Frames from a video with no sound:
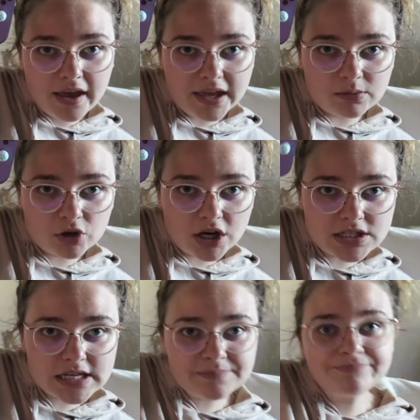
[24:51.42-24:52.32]
Animal
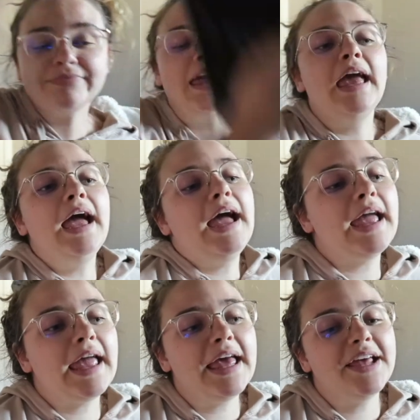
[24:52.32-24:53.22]
Crossing
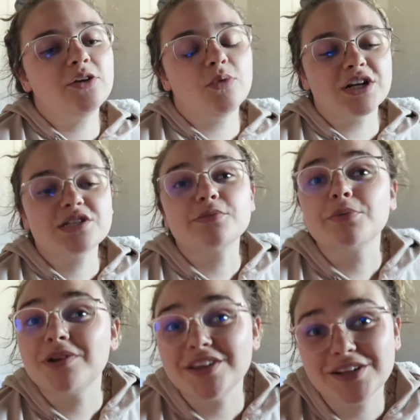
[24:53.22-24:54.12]
and watch some more
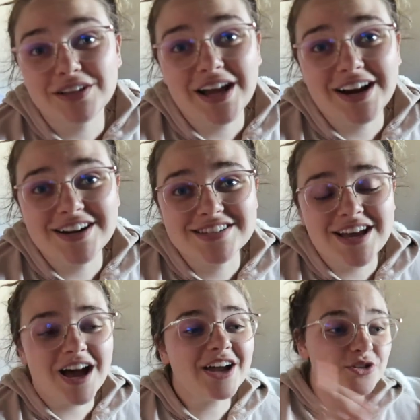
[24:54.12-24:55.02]
Pretty Little Liars.
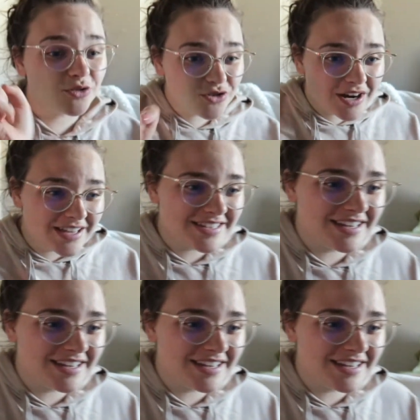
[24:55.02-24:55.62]
I told you guys